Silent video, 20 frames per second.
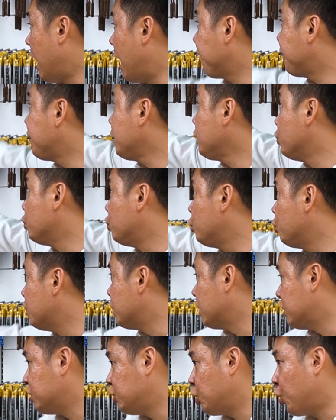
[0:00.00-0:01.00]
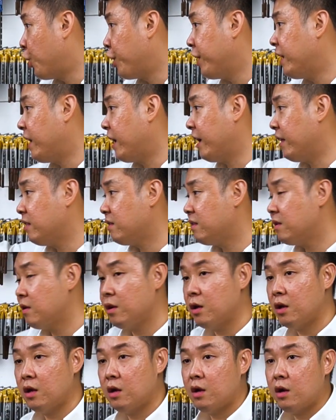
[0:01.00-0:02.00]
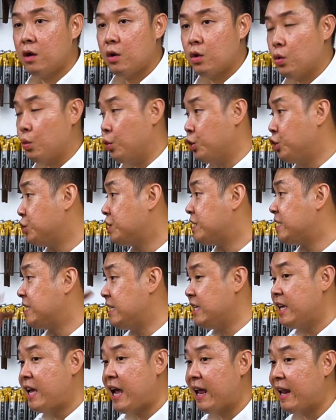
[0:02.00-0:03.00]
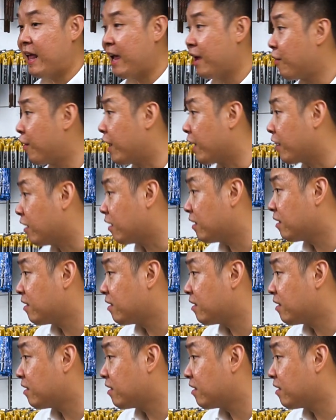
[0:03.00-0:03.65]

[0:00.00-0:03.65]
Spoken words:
After you do the joint line, would you see hairline crack?